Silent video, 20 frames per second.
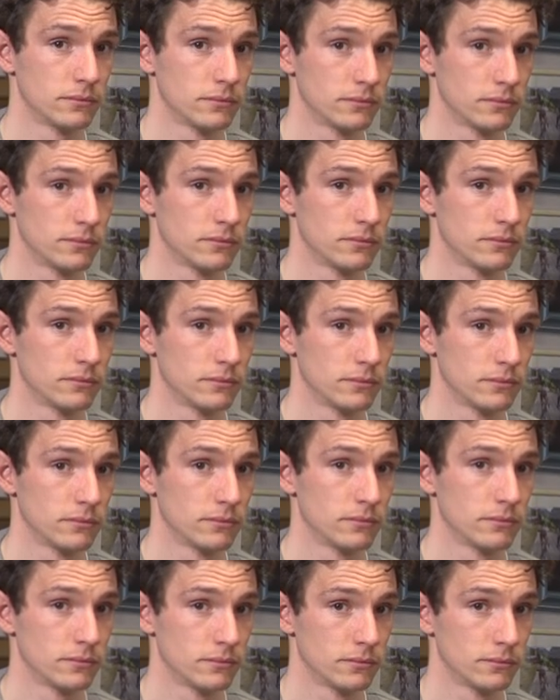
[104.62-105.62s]

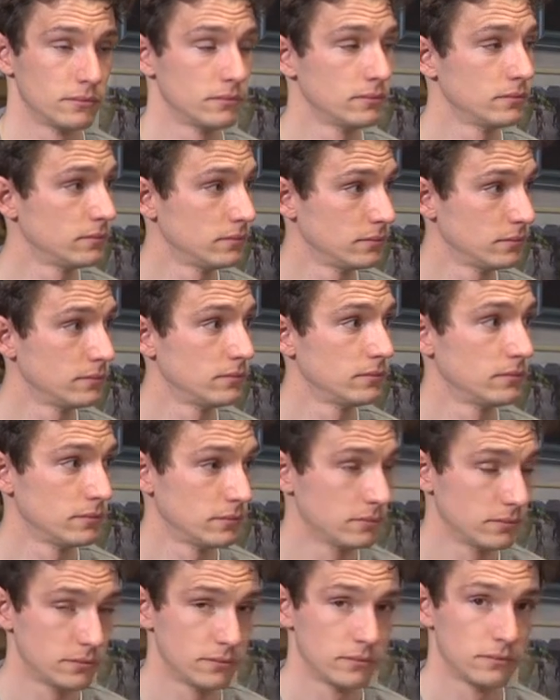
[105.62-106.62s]

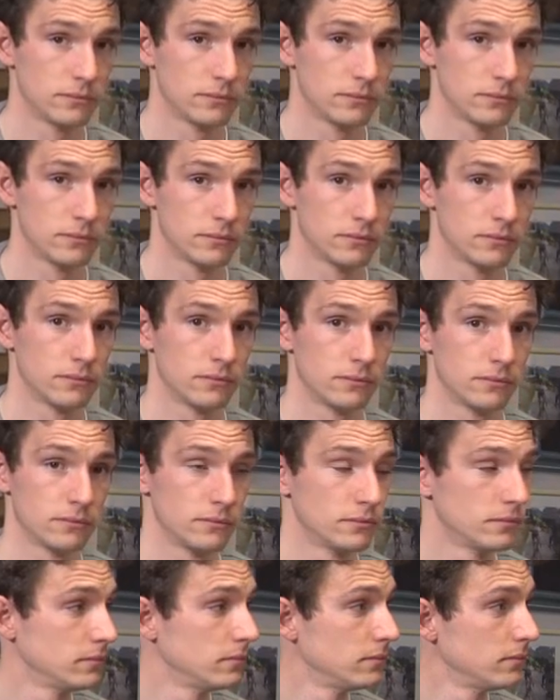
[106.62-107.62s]

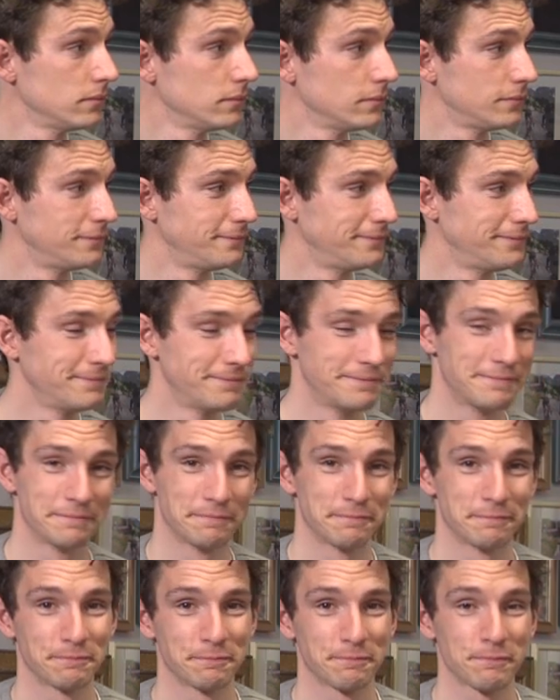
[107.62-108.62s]

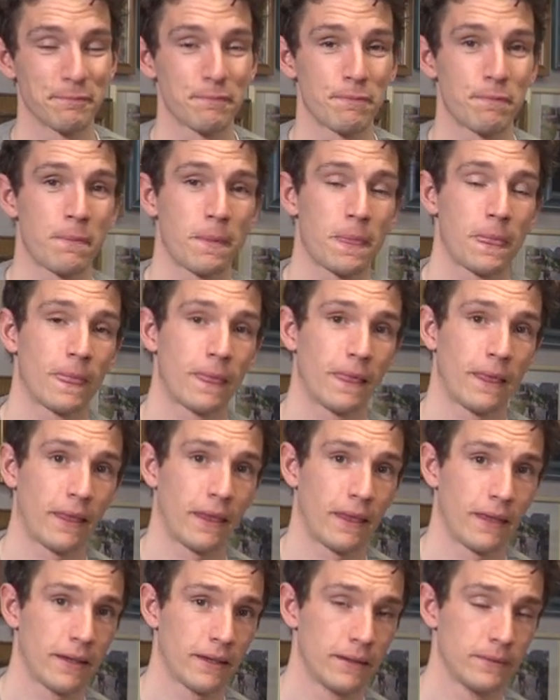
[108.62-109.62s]

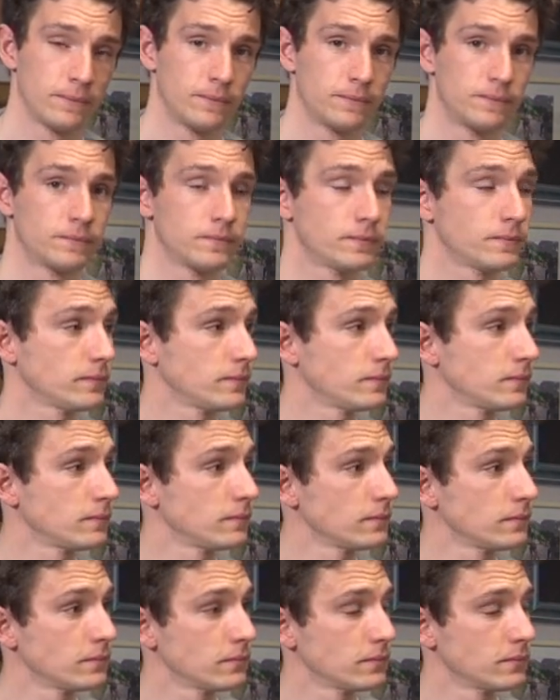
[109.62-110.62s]

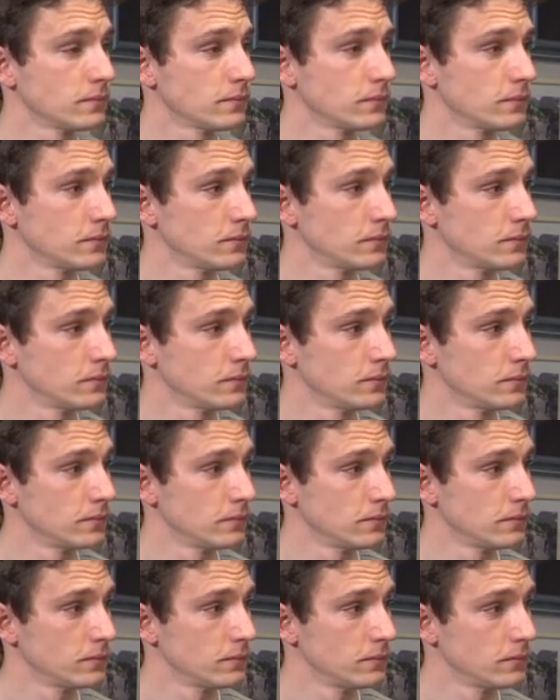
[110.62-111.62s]

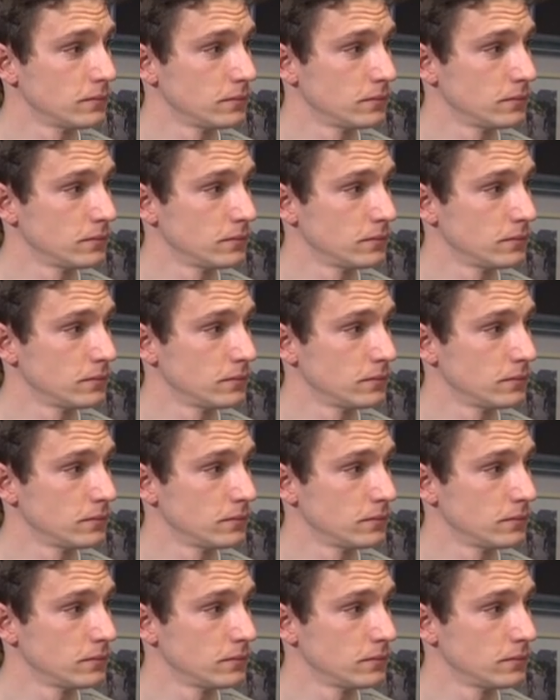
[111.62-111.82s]
(not speaking)